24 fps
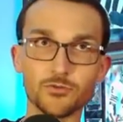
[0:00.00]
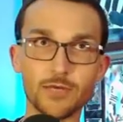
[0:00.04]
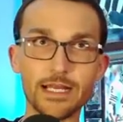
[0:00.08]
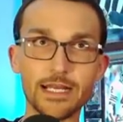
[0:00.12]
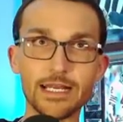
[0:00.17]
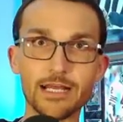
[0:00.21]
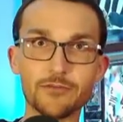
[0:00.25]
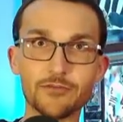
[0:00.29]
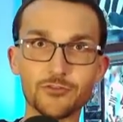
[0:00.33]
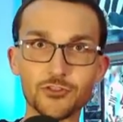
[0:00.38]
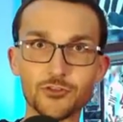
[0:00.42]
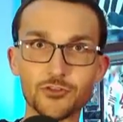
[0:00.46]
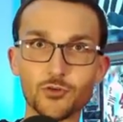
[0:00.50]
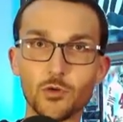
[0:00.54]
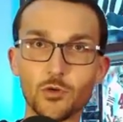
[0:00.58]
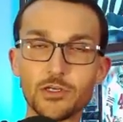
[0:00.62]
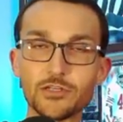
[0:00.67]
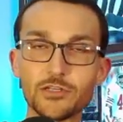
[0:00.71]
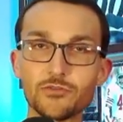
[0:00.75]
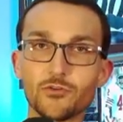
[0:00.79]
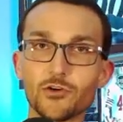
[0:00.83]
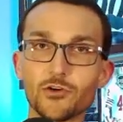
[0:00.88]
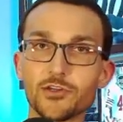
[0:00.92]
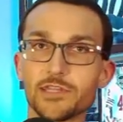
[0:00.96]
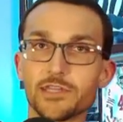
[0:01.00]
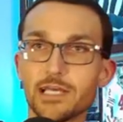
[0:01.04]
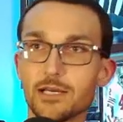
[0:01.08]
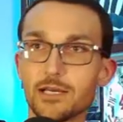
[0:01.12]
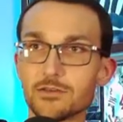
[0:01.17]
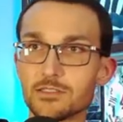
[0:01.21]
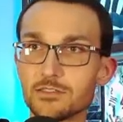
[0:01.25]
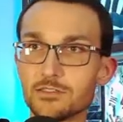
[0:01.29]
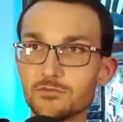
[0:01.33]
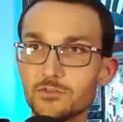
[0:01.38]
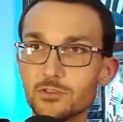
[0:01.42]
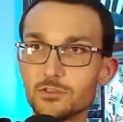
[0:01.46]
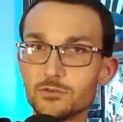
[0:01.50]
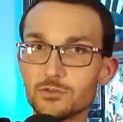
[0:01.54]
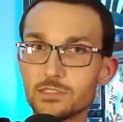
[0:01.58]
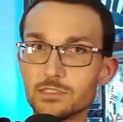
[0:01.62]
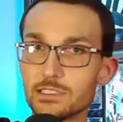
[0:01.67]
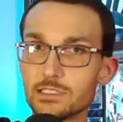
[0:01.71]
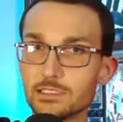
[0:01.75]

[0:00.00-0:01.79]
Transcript: right after 24,000 views.